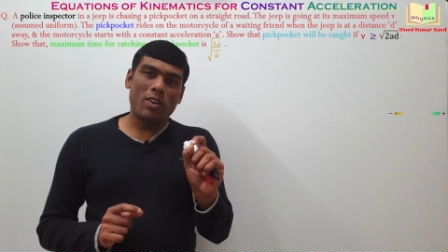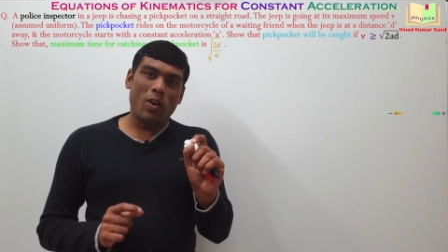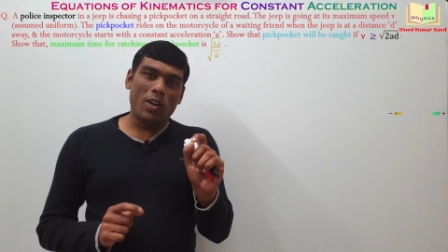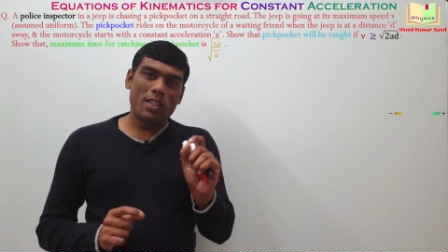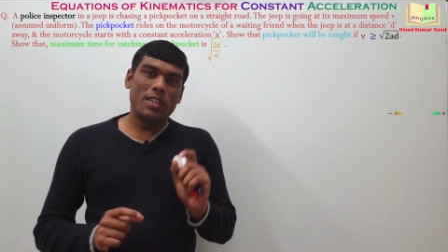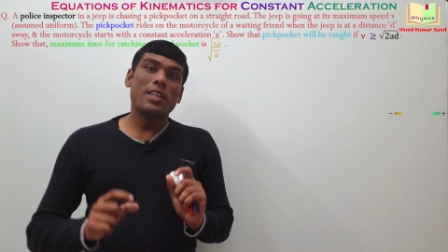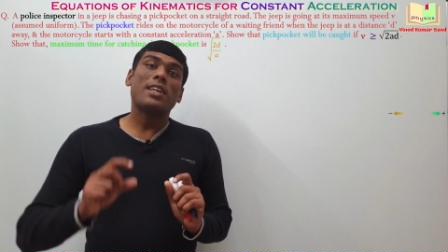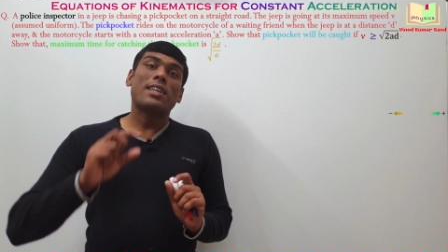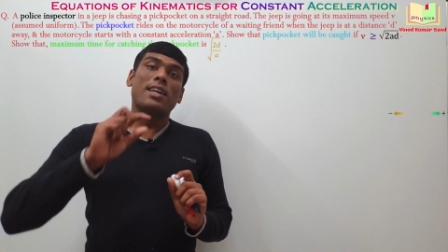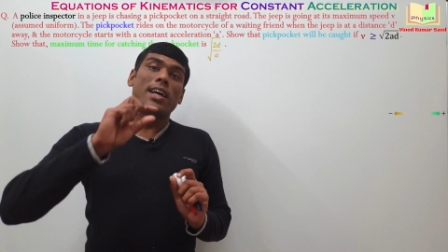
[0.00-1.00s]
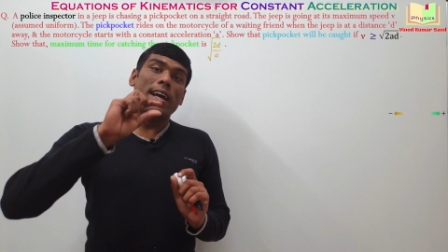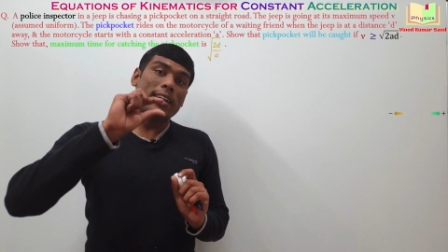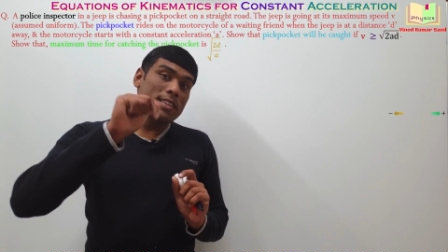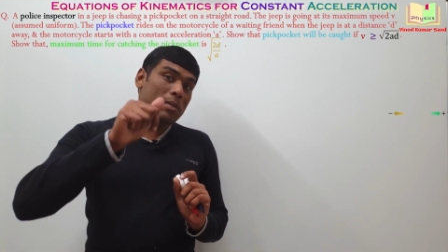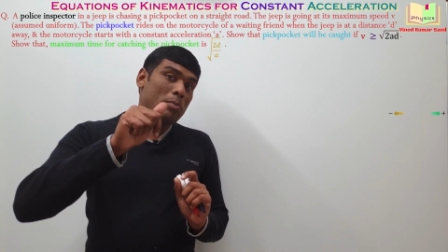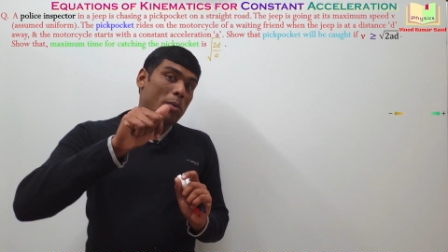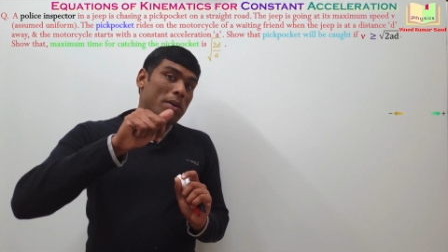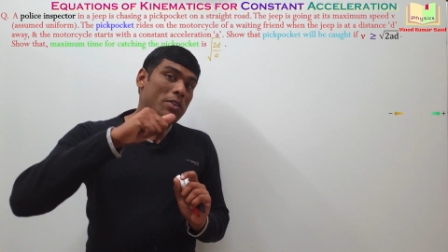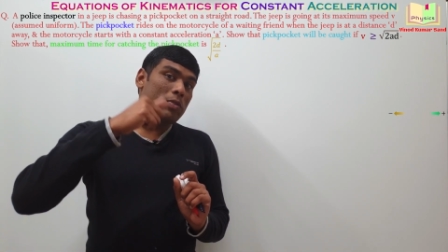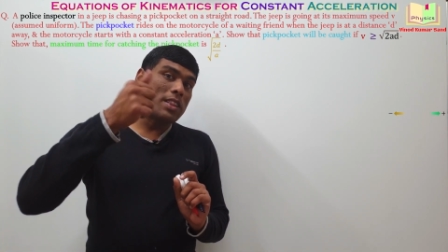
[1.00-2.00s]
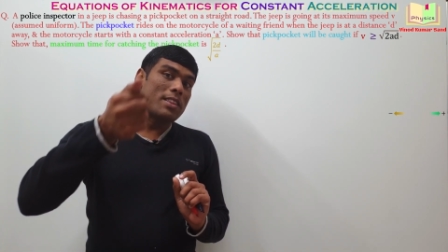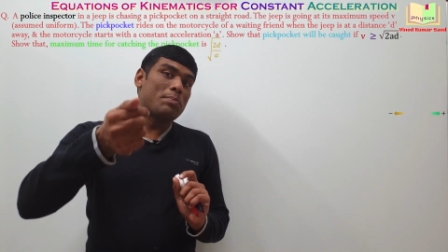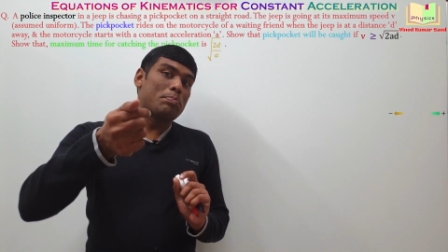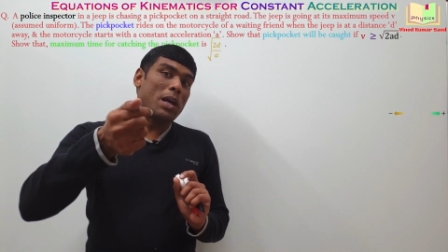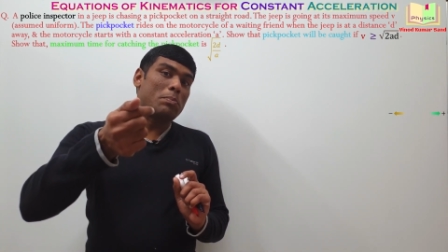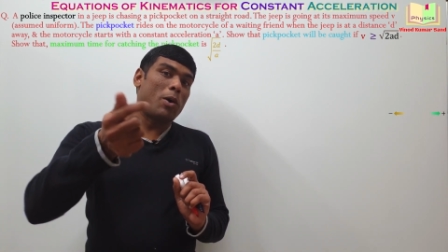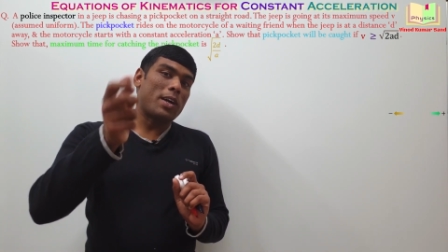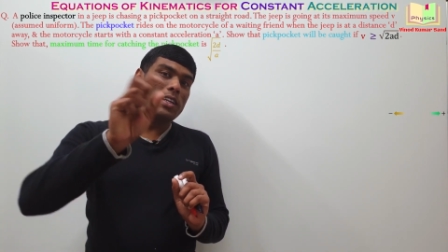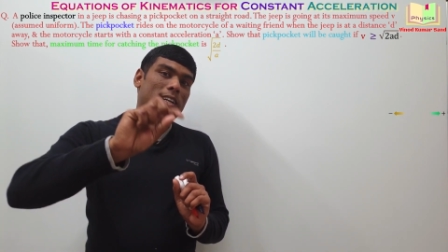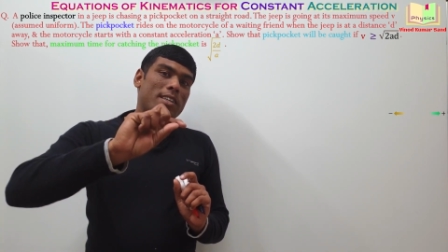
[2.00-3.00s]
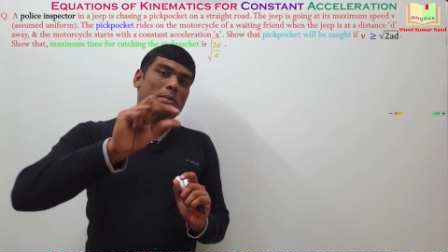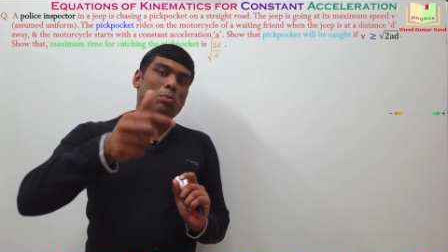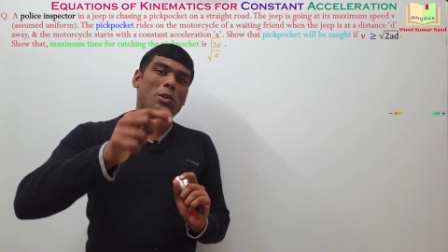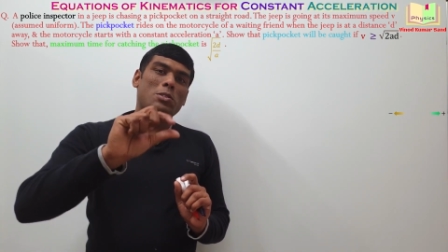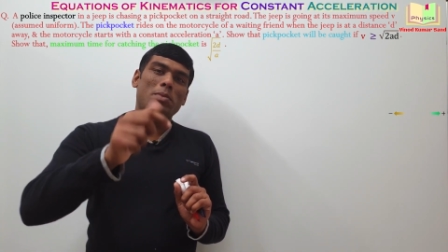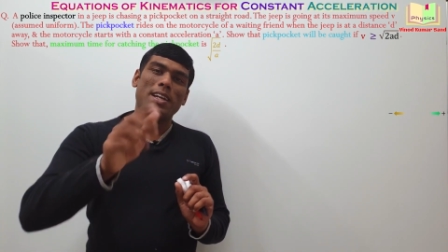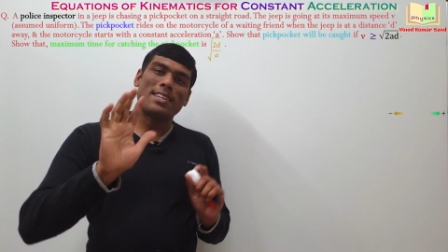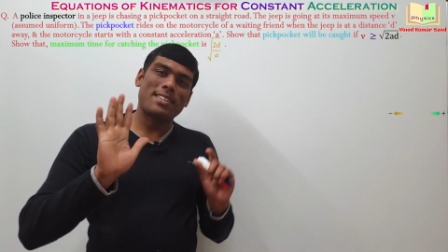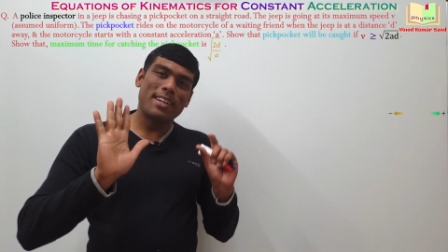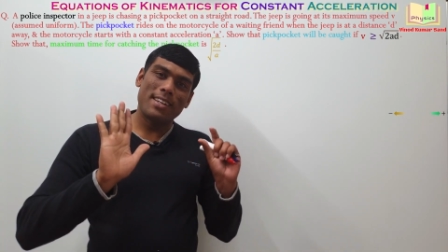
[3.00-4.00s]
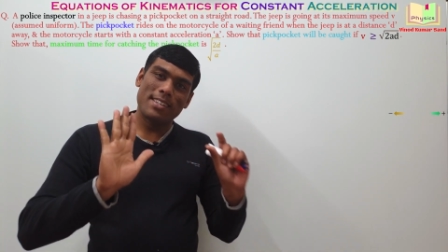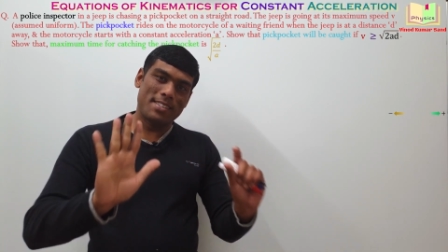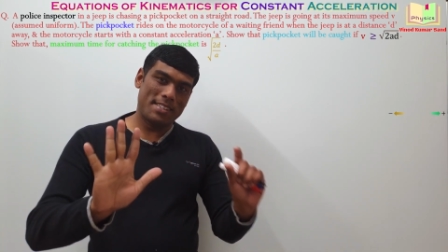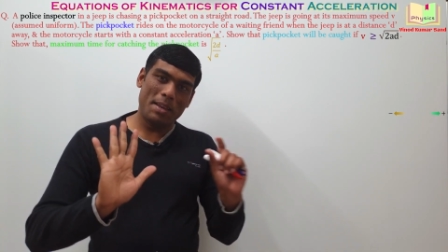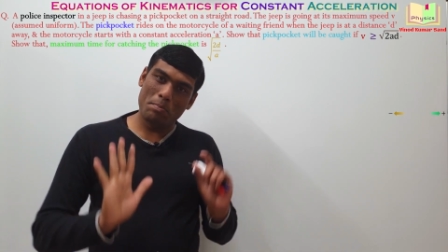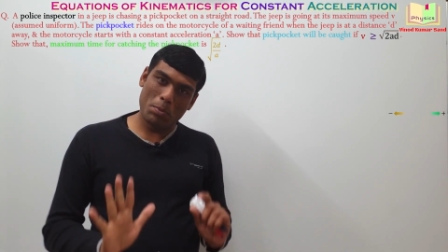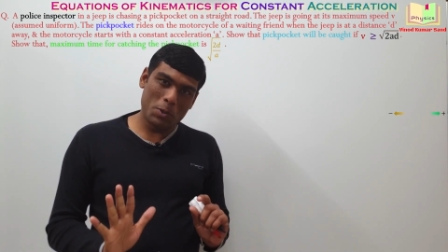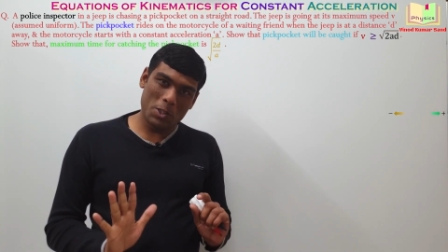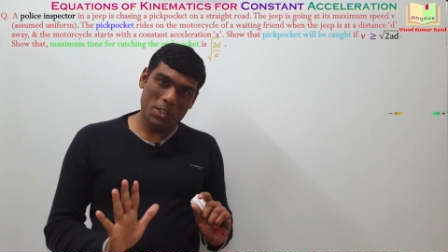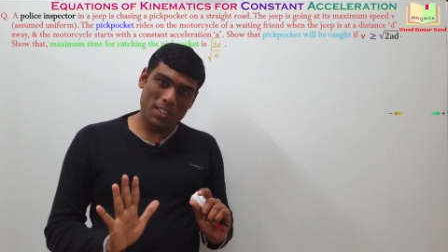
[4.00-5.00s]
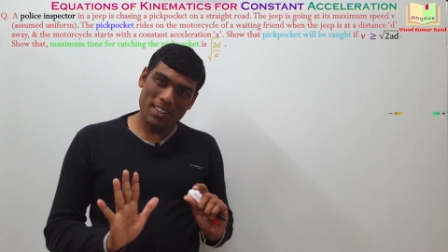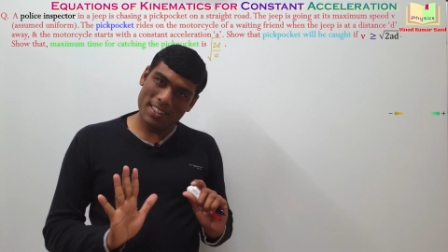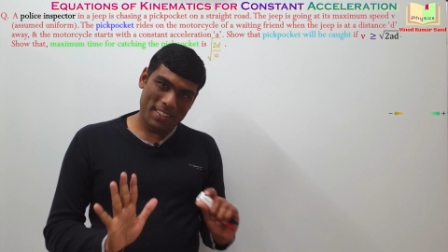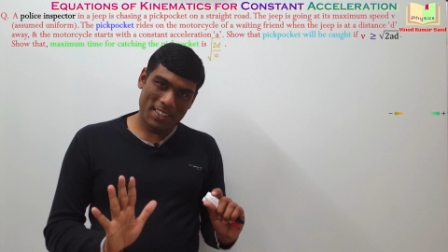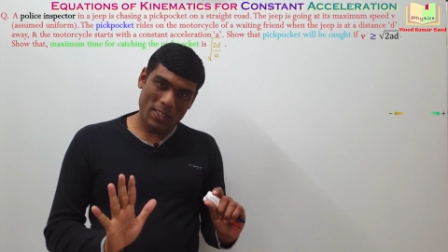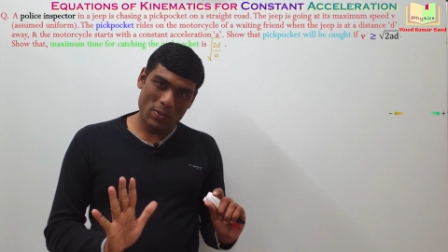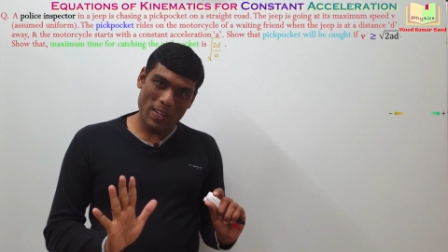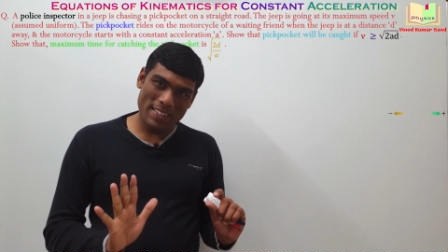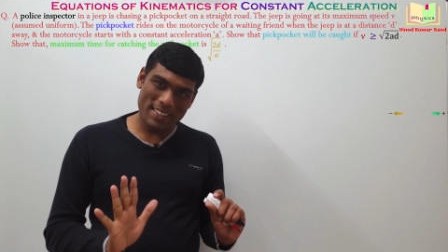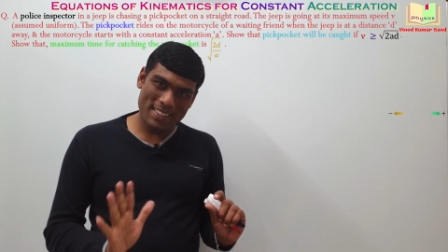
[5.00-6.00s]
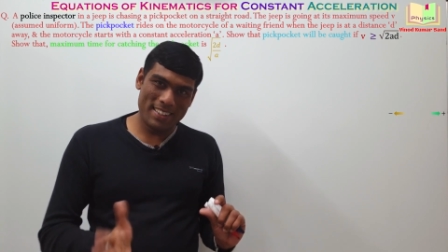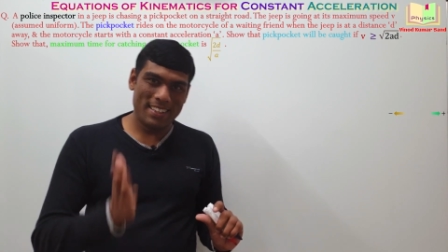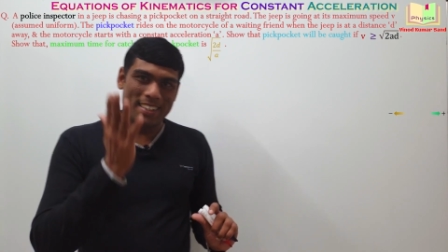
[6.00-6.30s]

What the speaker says: caught at the moment when the pickpocket and the policeman has the same position. You get it?